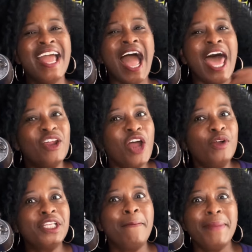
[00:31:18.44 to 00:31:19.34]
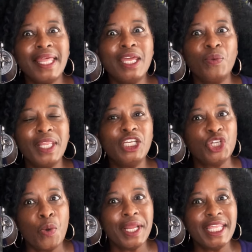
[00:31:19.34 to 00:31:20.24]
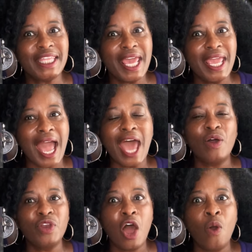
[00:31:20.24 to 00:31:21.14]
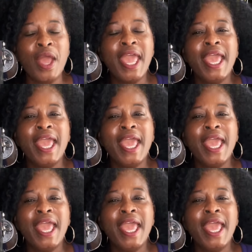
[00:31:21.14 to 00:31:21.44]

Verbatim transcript: I don't know. Did Millie really do anything? I don't know.